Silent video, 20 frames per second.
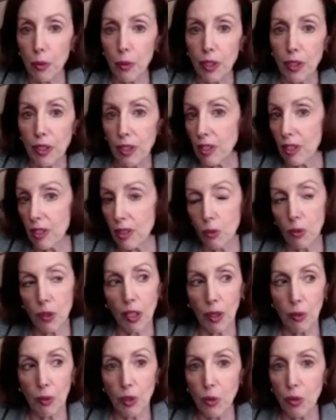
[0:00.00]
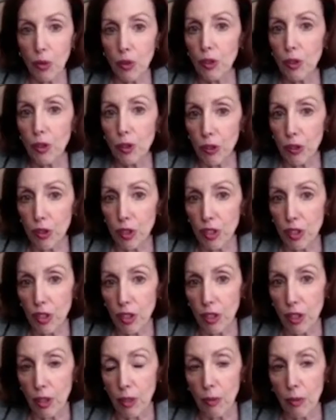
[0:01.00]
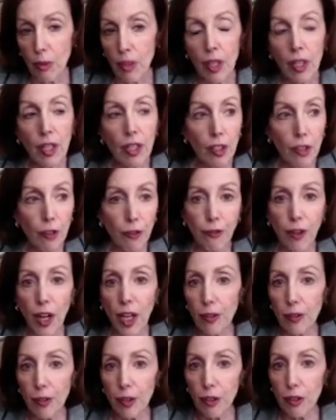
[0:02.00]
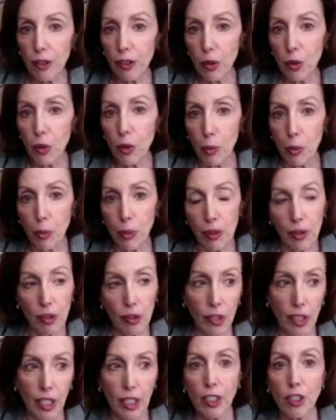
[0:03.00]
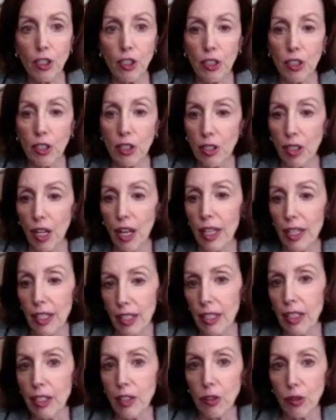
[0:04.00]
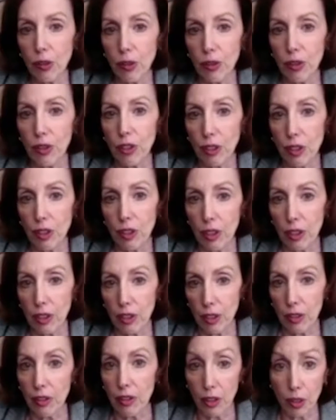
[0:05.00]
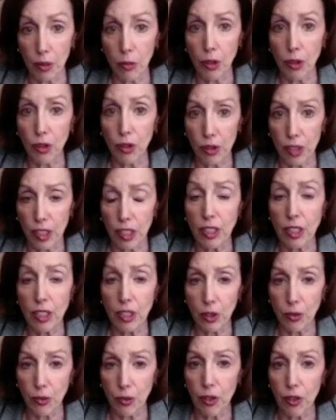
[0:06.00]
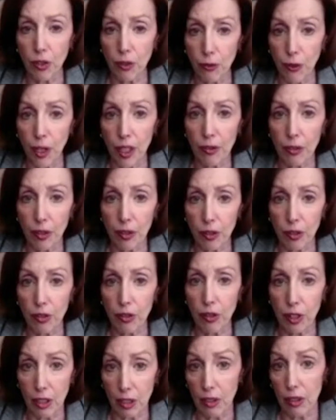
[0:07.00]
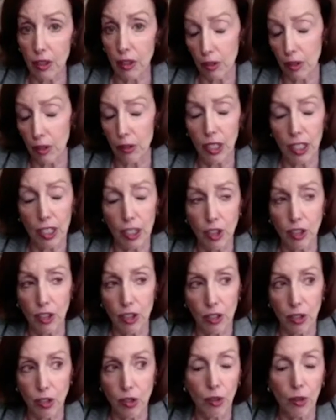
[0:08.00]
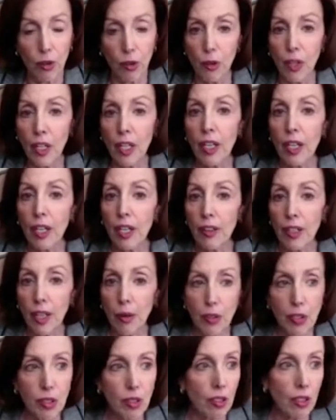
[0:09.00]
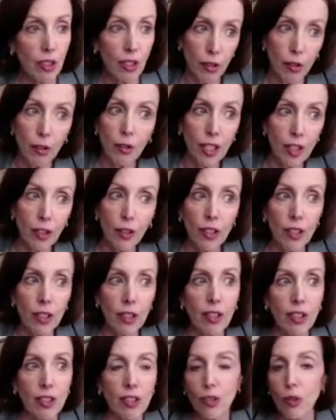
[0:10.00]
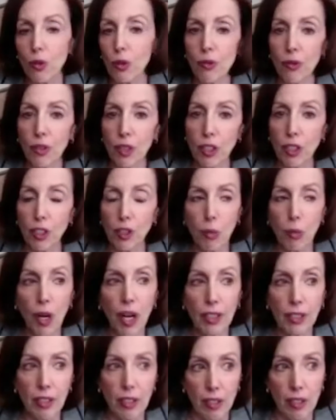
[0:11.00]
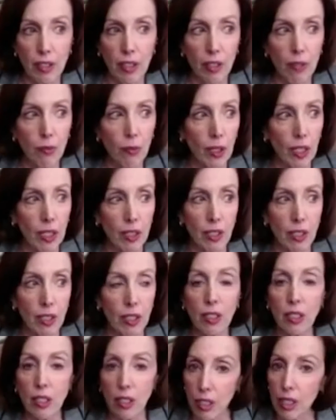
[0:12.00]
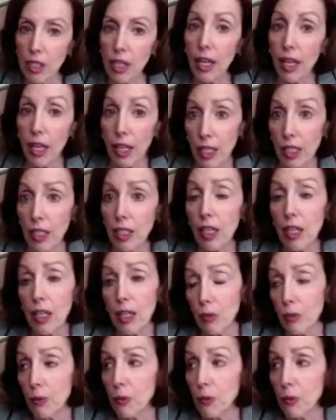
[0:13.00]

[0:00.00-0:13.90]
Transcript: business. When I was with Nutrisystem, their 500 corporate locations, I handled the commercial leases for the 500 locations. So that was another area that's sort of a niche practice. And as it is today,